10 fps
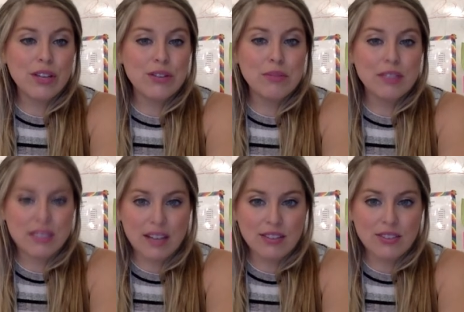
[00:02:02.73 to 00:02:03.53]
plus
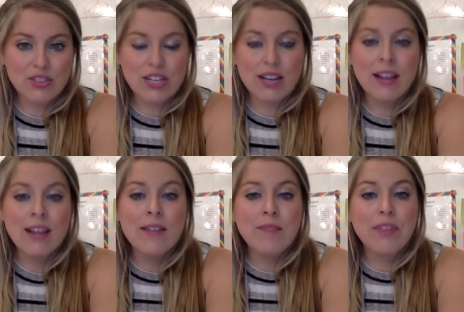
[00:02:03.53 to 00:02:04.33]
oxygen.
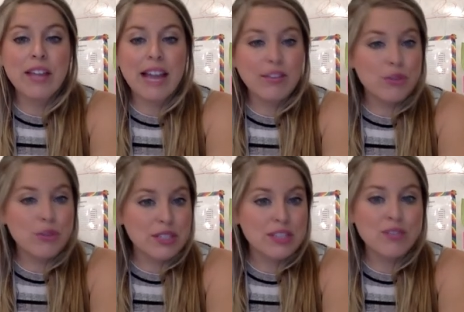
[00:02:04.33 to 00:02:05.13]
Light, of
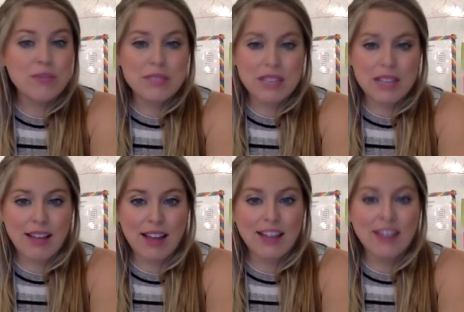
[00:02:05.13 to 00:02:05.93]
course, is from
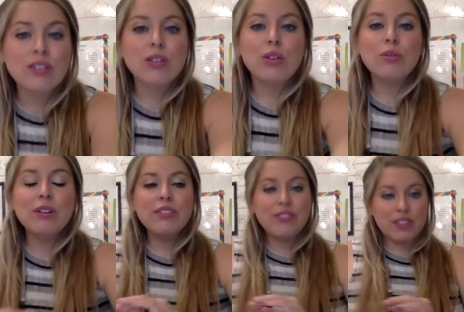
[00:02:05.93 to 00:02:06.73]
sunlight.
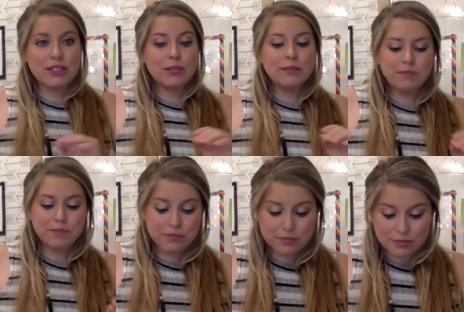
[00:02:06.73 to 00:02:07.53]
Chlorophyll
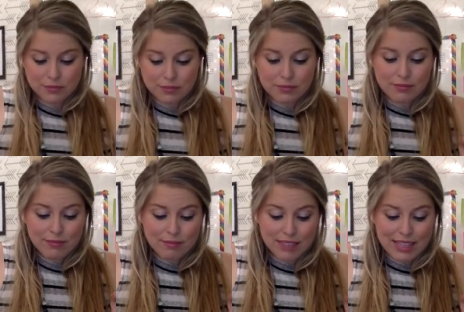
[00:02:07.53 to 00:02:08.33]

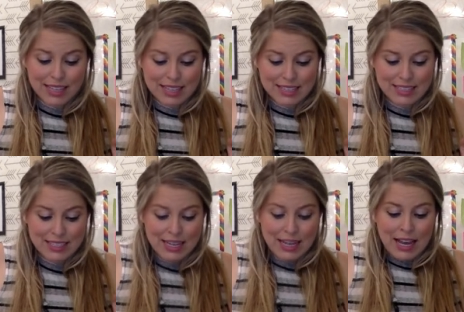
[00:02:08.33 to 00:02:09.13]
is
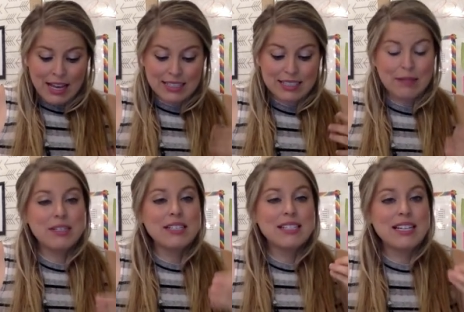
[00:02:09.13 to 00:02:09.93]
a
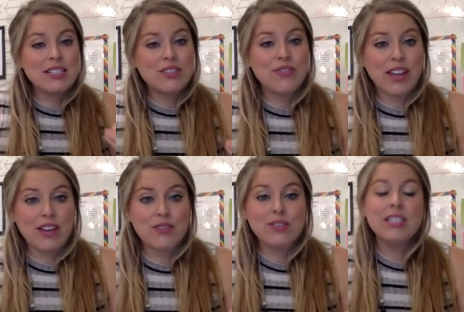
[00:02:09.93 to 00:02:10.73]
substance that is
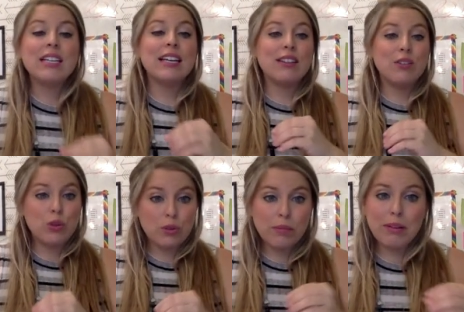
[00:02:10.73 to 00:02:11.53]
found in the
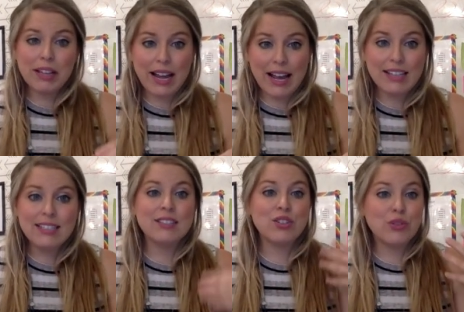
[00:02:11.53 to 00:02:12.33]

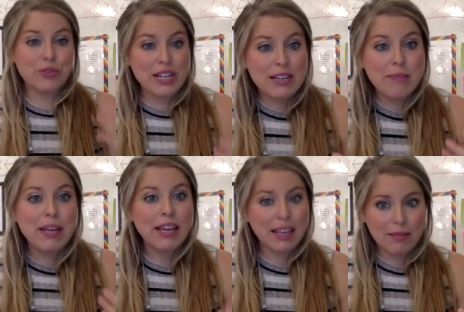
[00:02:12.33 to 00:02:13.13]
chloroplast. It's a green
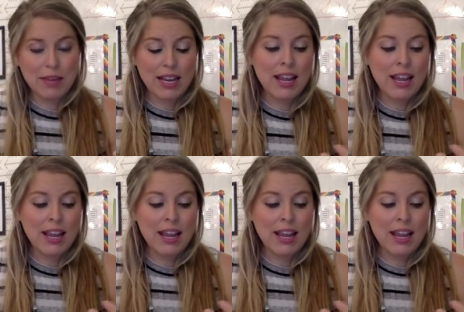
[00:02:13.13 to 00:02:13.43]
pigment